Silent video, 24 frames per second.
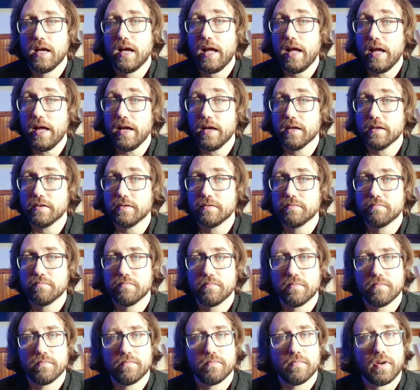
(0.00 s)
and
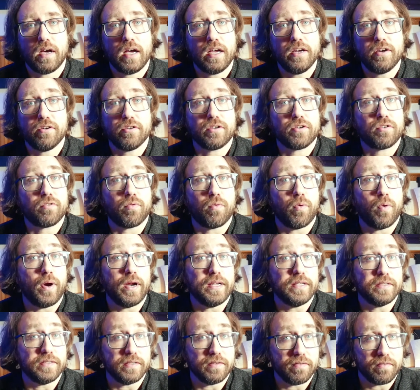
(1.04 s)
I heard
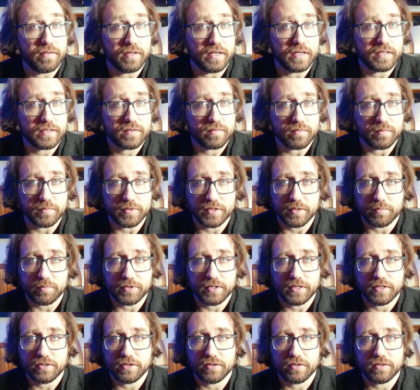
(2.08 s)
crazy things from some
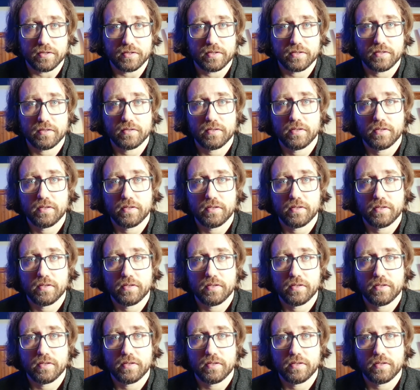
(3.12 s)
teachers.